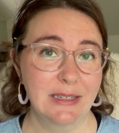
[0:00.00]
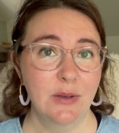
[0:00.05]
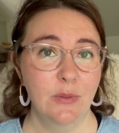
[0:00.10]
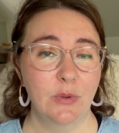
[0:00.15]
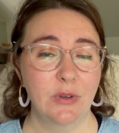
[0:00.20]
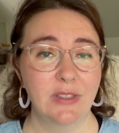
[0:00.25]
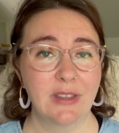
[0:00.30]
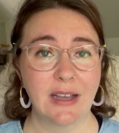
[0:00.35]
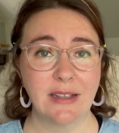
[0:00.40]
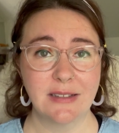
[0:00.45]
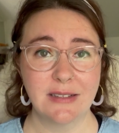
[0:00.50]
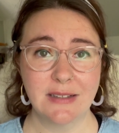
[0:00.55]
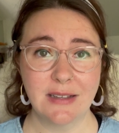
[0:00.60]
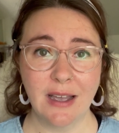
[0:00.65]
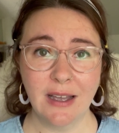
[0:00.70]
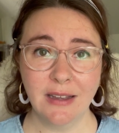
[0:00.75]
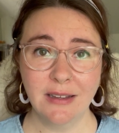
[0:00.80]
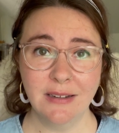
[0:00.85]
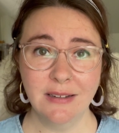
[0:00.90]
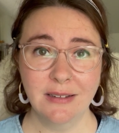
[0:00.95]
With that
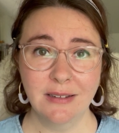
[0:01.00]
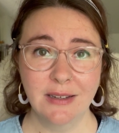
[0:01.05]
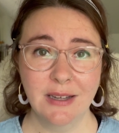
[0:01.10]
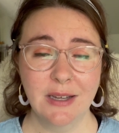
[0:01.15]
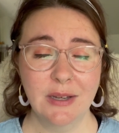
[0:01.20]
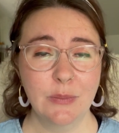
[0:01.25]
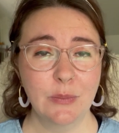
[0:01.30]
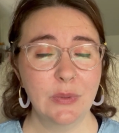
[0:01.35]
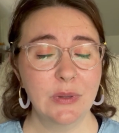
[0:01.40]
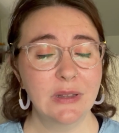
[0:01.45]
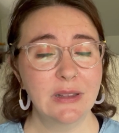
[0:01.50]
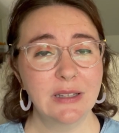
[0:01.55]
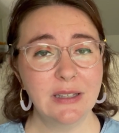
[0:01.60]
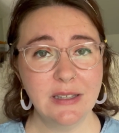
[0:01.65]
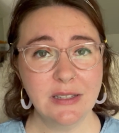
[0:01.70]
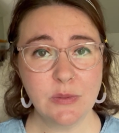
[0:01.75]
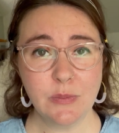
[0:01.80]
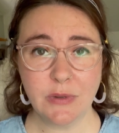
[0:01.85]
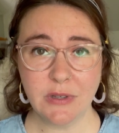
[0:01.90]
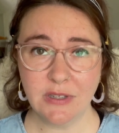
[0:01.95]
said,
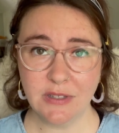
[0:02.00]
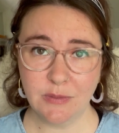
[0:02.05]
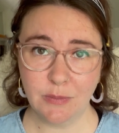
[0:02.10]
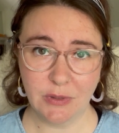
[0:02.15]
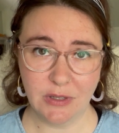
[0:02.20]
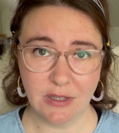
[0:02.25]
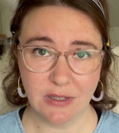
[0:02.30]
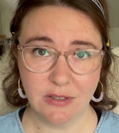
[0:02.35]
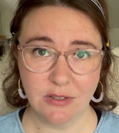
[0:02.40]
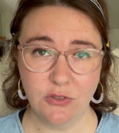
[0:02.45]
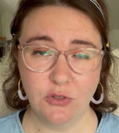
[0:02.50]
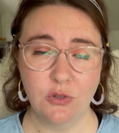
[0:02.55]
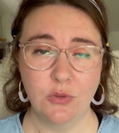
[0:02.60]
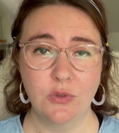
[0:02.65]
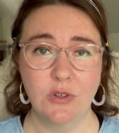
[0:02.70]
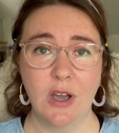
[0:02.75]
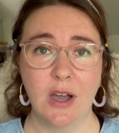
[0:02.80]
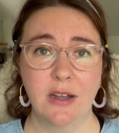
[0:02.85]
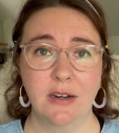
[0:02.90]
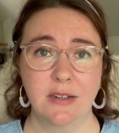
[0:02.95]
please, please, please do
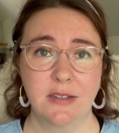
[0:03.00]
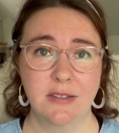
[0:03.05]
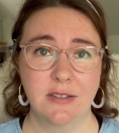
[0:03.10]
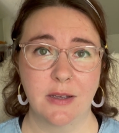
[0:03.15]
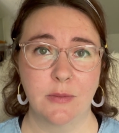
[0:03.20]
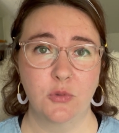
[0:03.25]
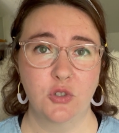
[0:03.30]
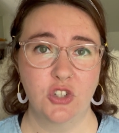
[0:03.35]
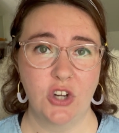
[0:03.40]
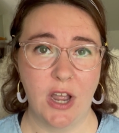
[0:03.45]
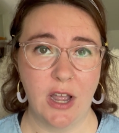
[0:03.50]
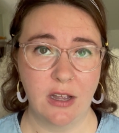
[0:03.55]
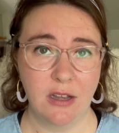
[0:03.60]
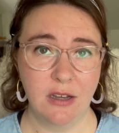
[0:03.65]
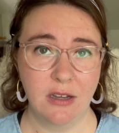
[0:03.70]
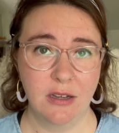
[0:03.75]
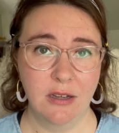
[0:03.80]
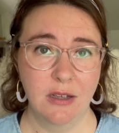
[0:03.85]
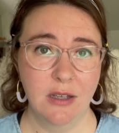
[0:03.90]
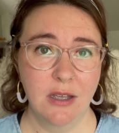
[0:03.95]
not accept
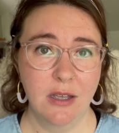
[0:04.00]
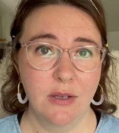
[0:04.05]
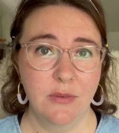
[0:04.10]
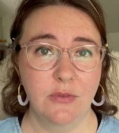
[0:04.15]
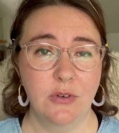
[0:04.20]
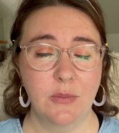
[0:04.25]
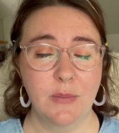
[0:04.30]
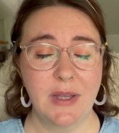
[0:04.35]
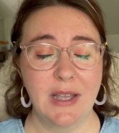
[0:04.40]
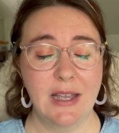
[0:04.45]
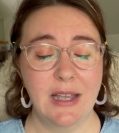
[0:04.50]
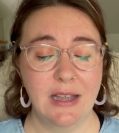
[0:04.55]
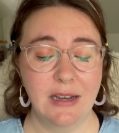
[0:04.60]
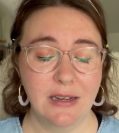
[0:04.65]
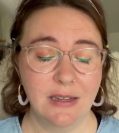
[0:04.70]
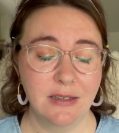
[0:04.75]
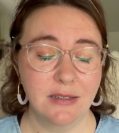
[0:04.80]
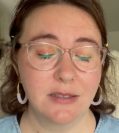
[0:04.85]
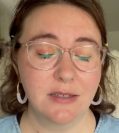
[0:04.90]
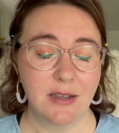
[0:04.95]
check from
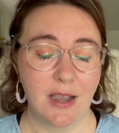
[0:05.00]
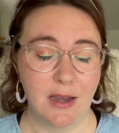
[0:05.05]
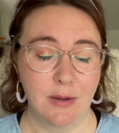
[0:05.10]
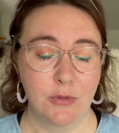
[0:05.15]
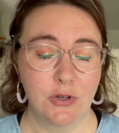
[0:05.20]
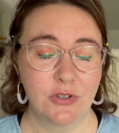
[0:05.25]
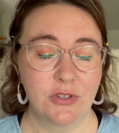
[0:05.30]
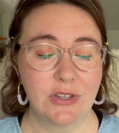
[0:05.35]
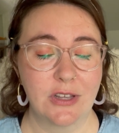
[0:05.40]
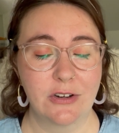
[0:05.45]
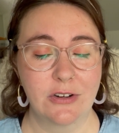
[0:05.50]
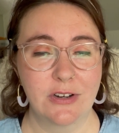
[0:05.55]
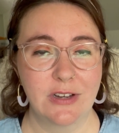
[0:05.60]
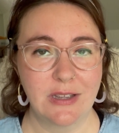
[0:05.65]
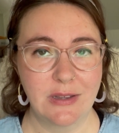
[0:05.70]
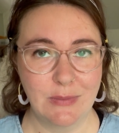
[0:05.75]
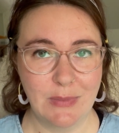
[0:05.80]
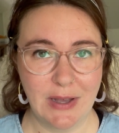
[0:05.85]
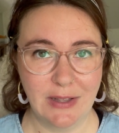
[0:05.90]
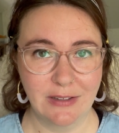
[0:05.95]
any scammers that are
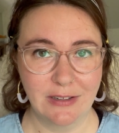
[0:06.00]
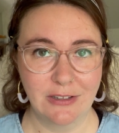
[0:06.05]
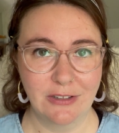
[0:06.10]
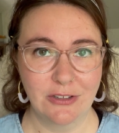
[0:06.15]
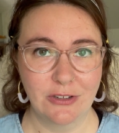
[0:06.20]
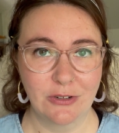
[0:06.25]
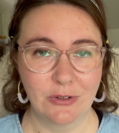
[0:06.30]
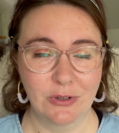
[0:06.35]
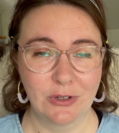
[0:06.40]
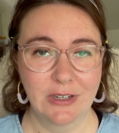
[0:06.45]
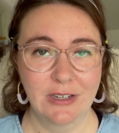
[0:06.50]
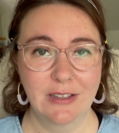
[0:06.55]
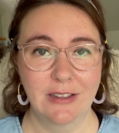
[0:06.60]
emailing you.